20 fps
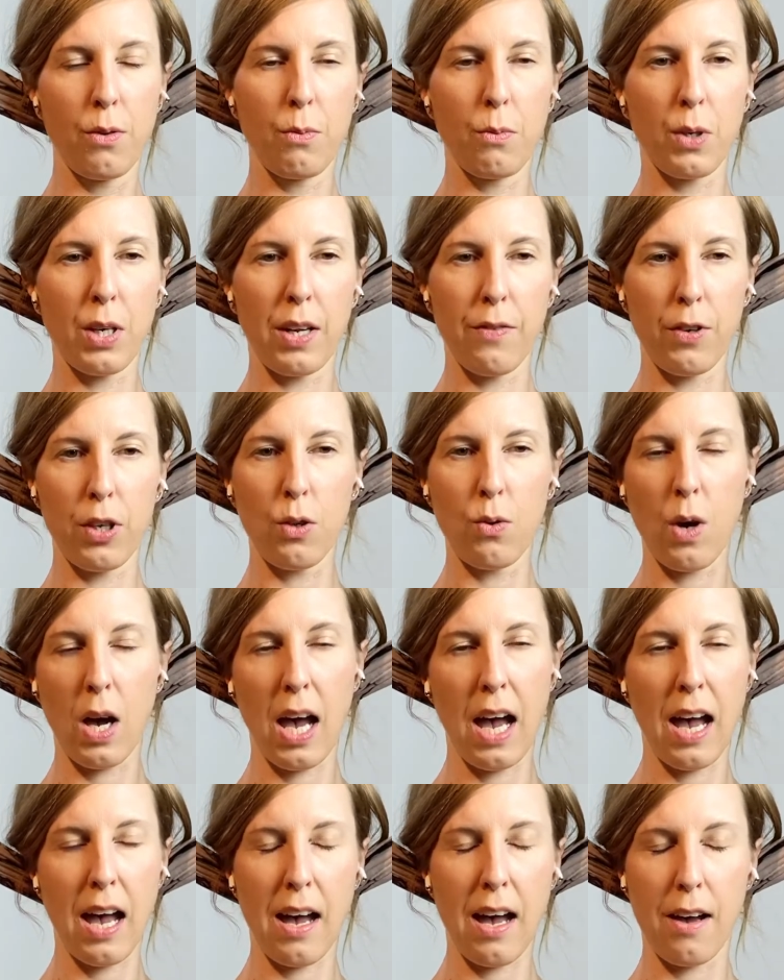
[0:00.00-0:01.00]
whatever you
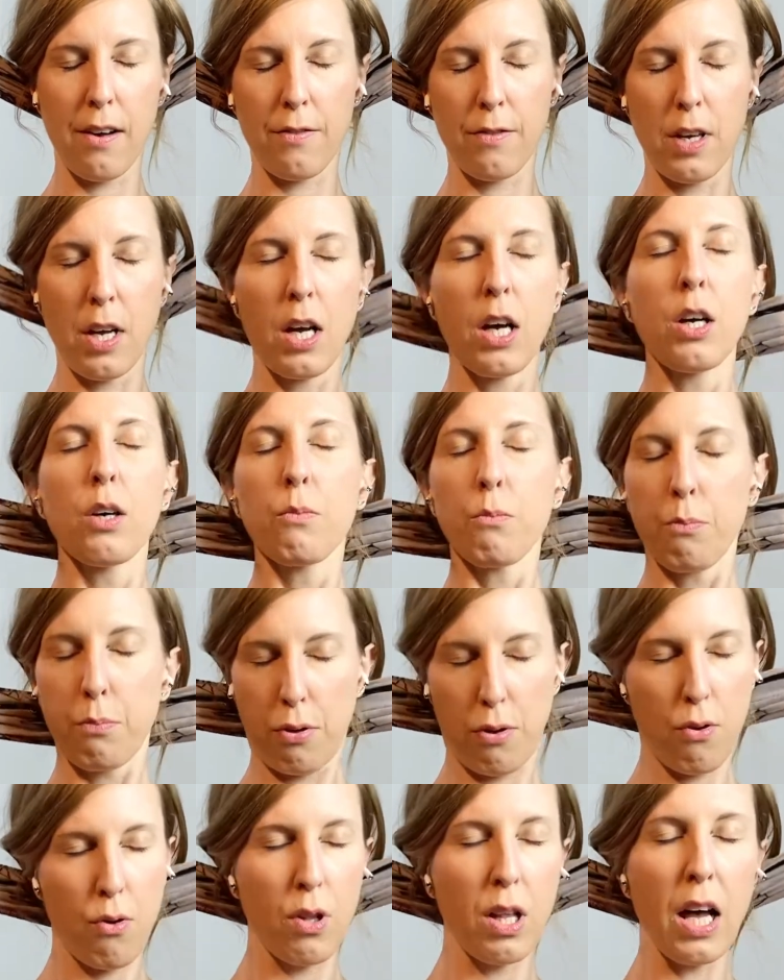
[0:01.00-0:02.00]
have.
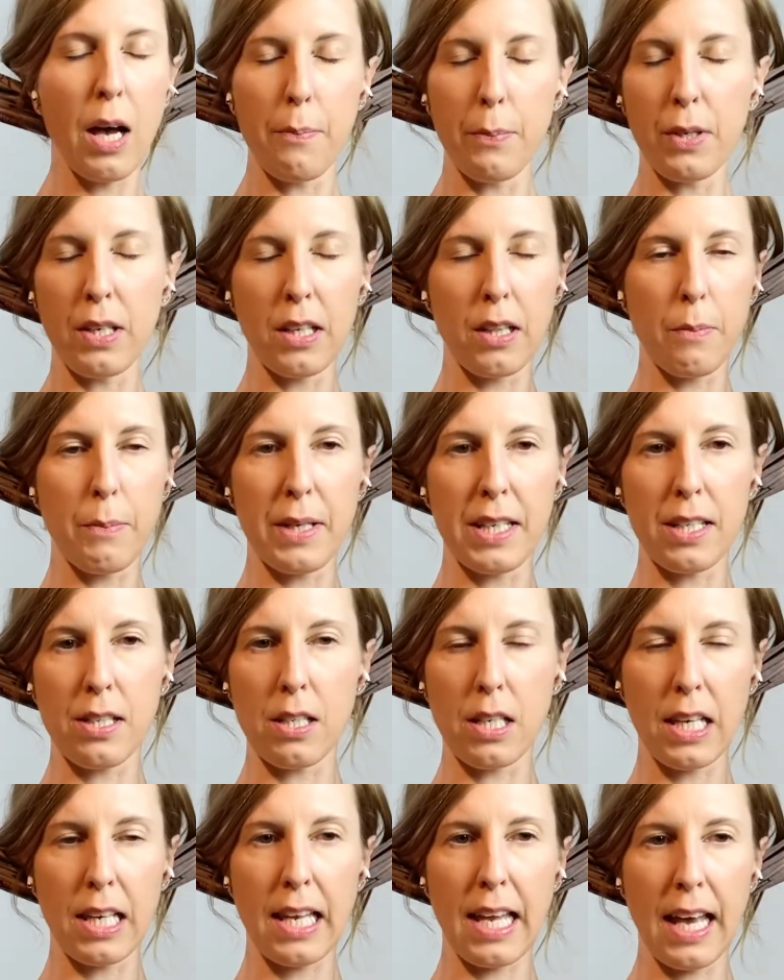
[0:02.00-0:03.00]
Pull up a little bit
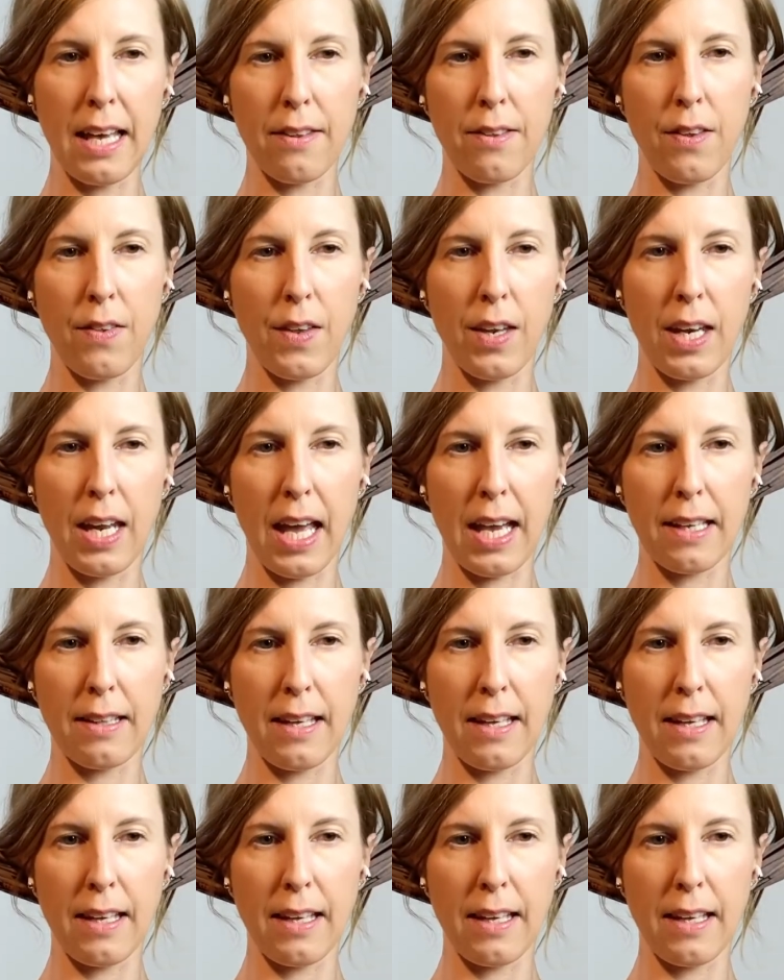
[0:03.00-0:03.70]
to lengthen the neck.